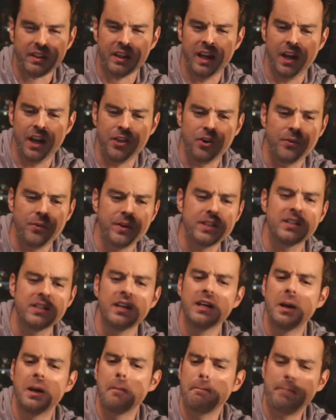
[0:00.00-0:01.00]
And there was
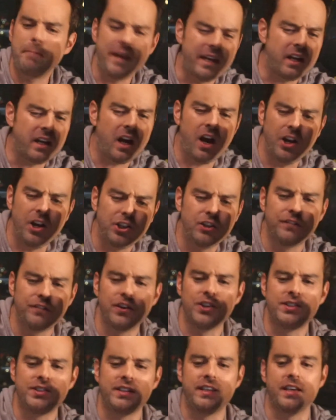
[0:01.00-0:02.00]
big
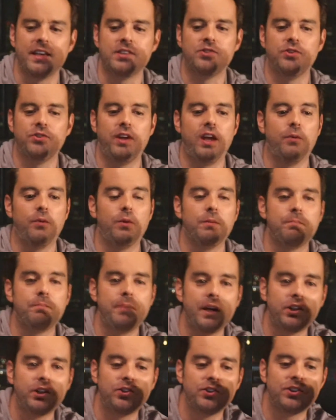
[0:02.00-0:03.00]
controversy yesterday when
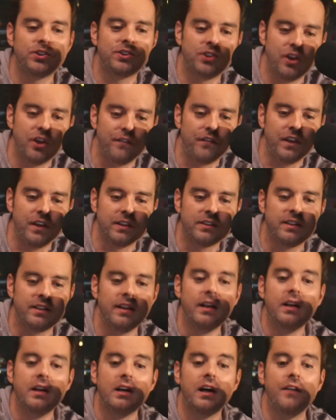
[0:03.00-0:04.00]
pictures surfaced
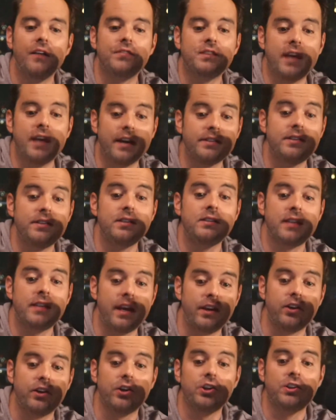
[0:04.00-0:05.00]
of Texas
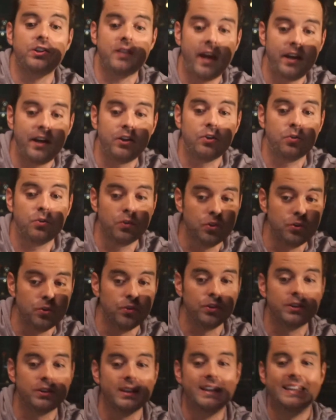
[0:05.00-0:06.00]
Senator Ted
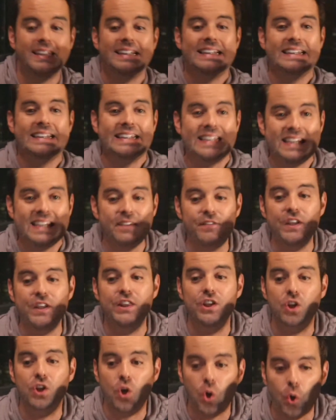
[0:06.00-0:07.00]
Cruz leaving
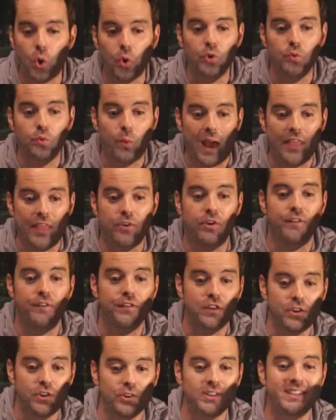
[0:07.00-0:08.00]
the cold weather of
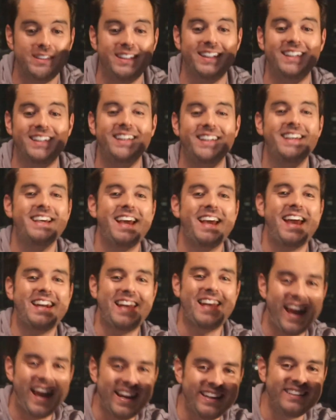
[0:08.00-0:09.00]
Houston and
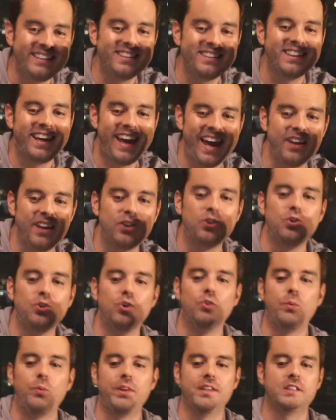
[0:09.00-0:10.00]
heading to
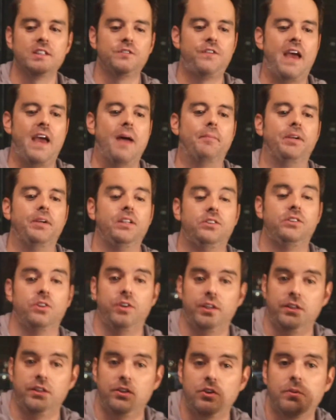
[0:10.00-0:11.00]
Cancun with his family during the